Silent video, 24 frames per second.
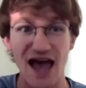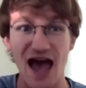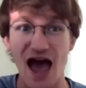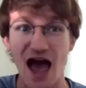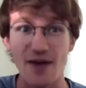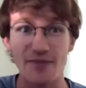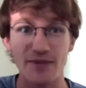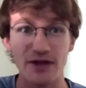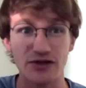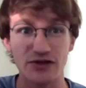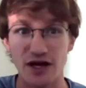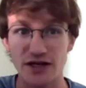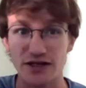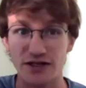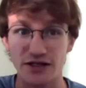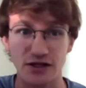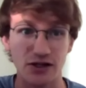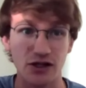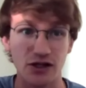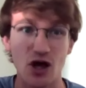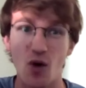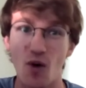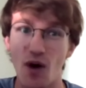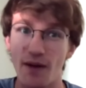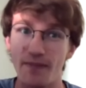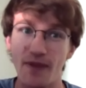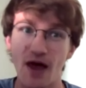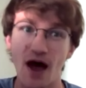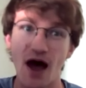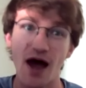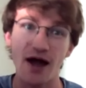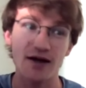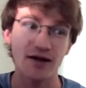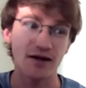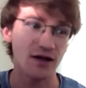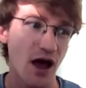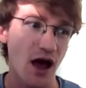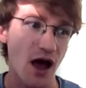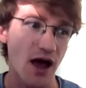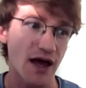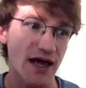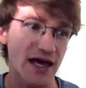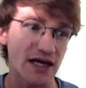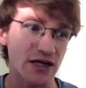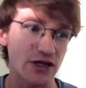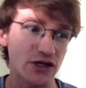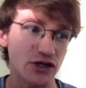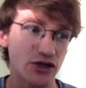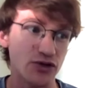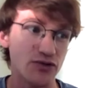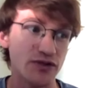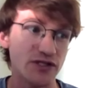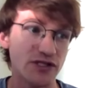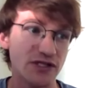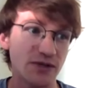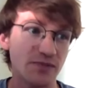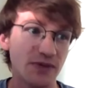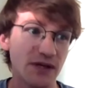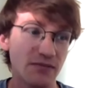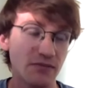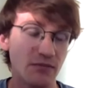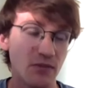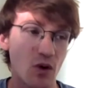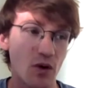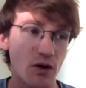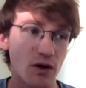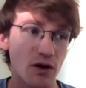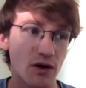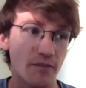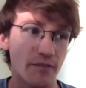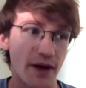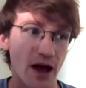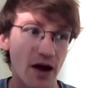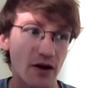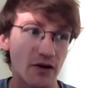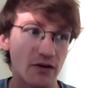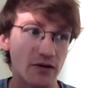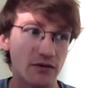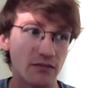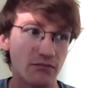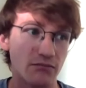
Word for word: i'm interested no i'm not uh, it used to be more about